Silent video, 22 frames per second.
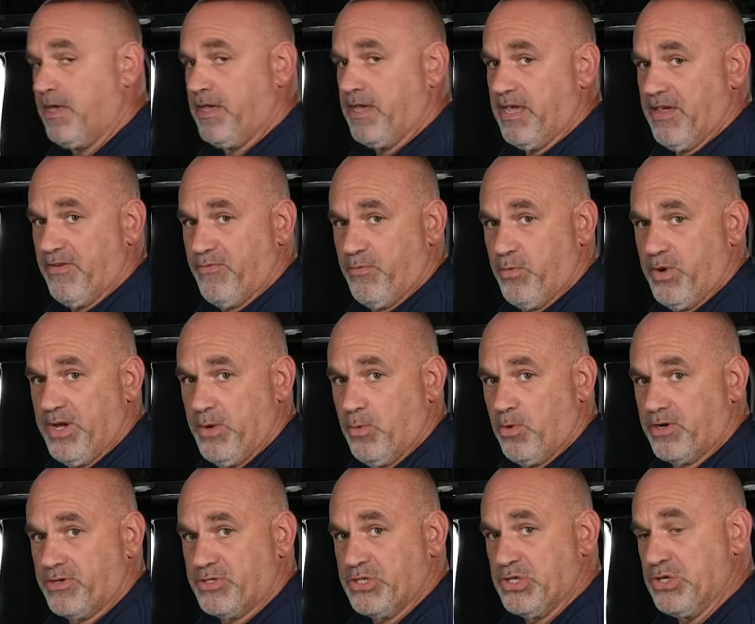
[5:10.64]
If we
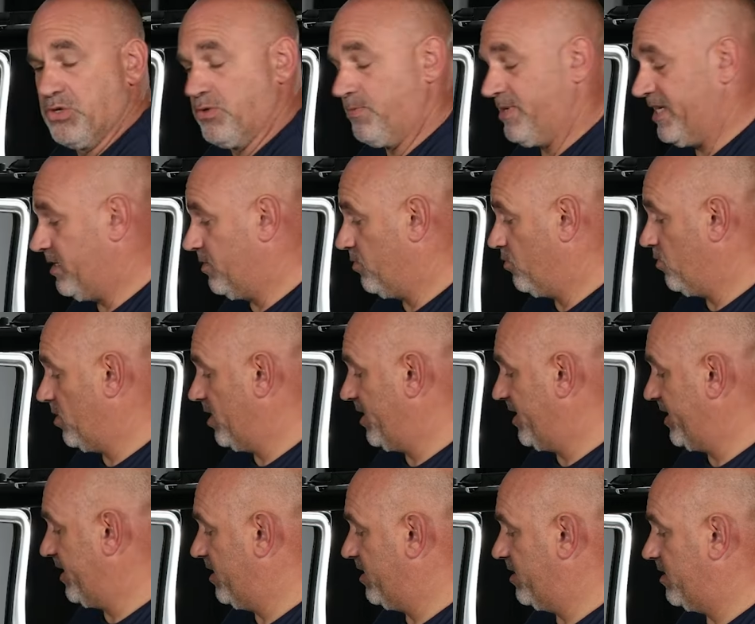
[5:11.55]
were to be
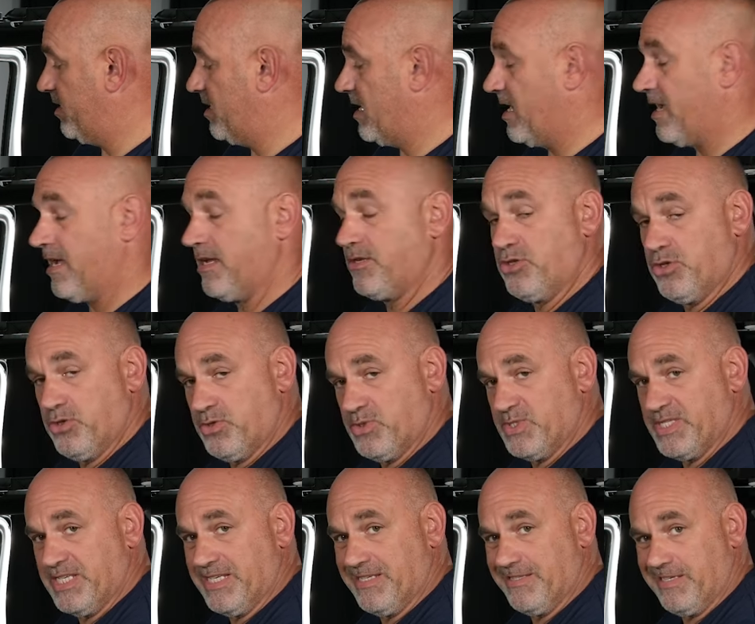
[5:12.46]
running it and
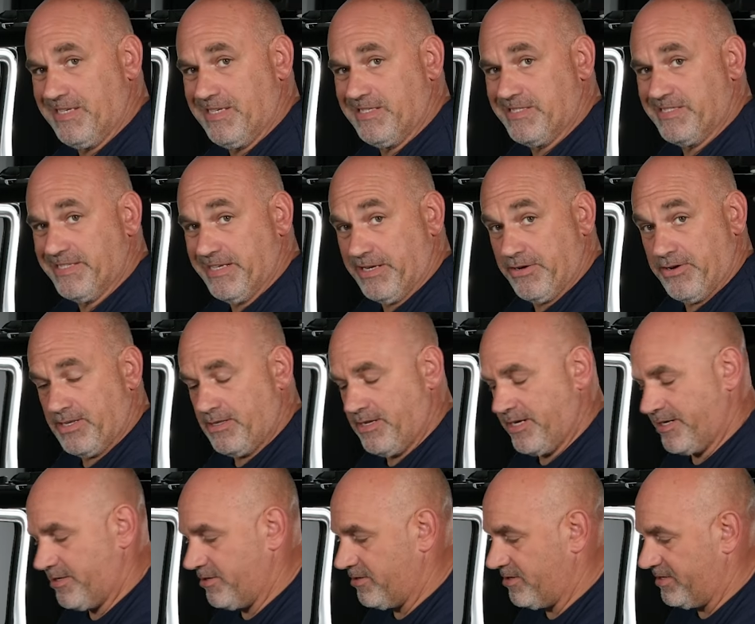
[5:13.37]
using the cigarette
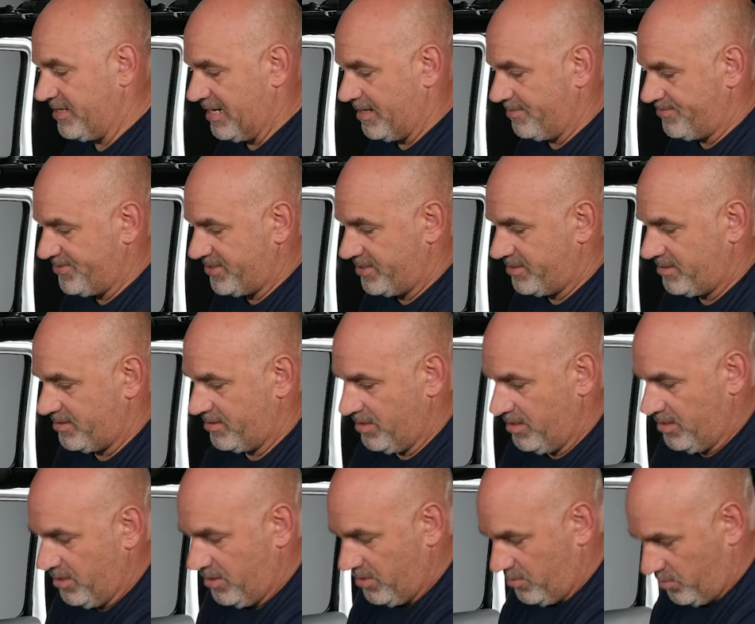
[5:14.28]
lighter adapter,
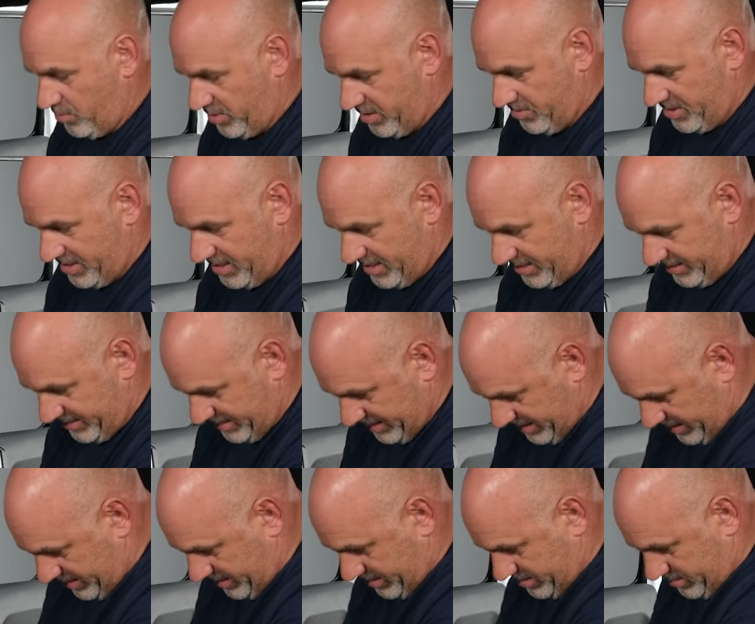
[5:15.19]
we would then
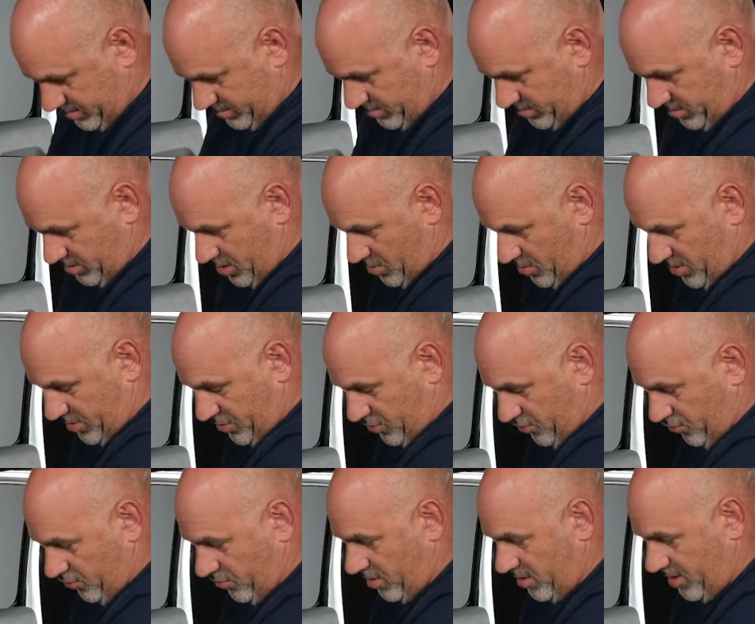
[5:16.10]
take it, go
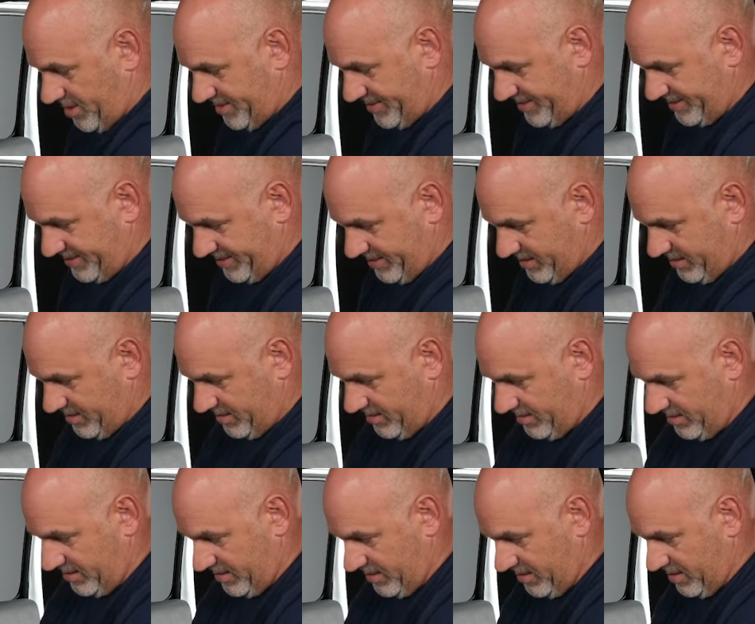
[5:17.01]
across
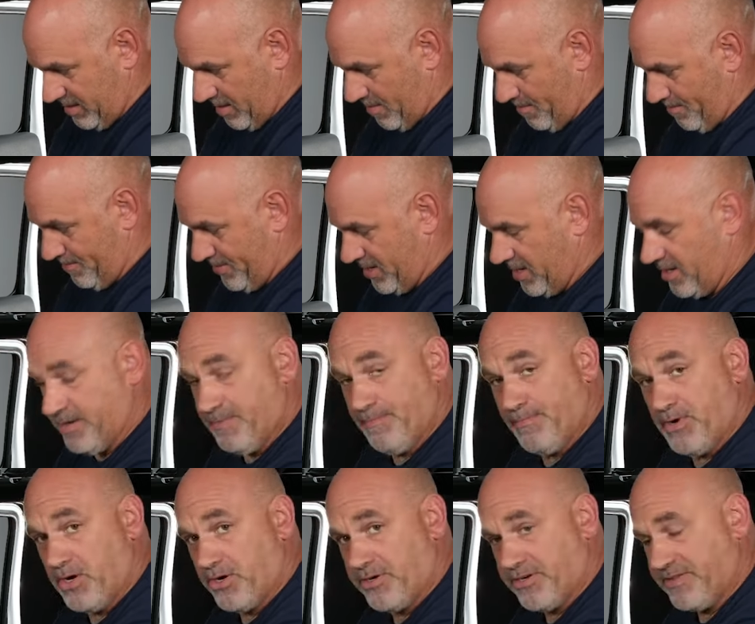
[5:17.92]
the bottom
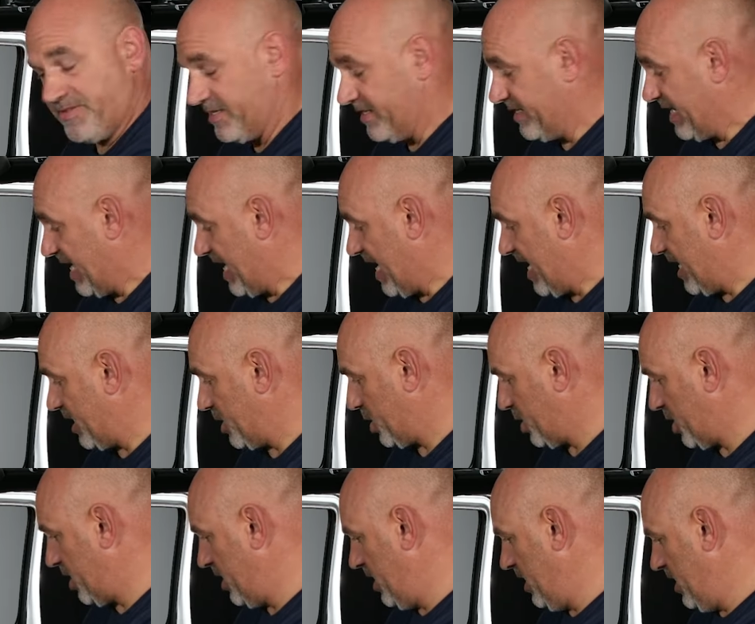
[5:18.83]
part of the
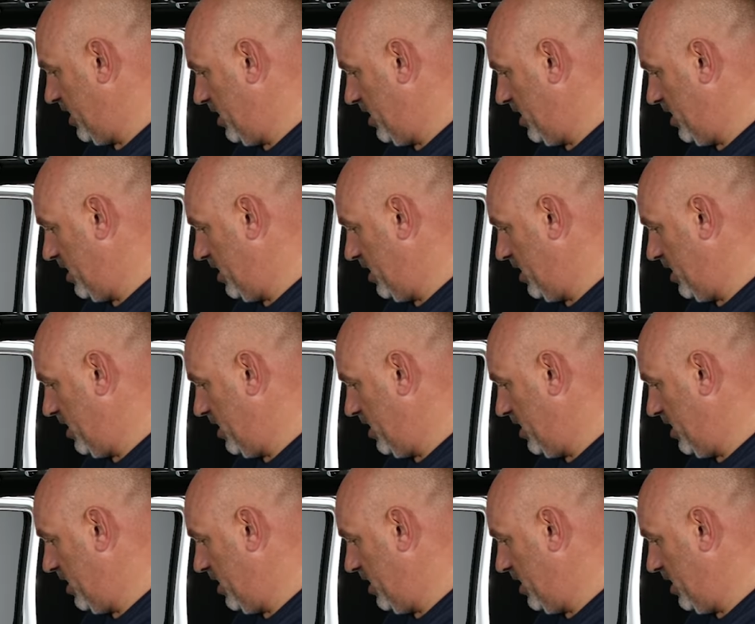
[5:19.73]
dash,